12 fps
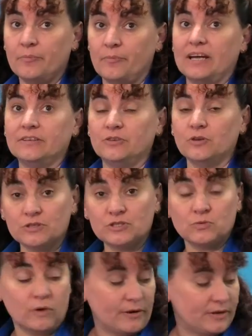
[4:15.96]
But not
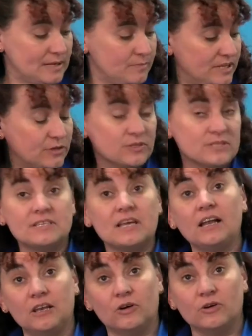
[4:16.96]
to worry, because
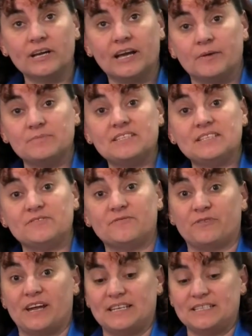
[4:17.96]
along comes his
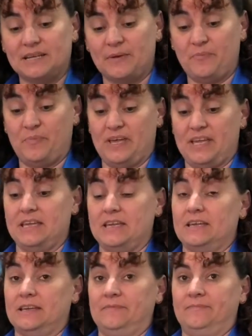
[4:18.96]
friend Pig.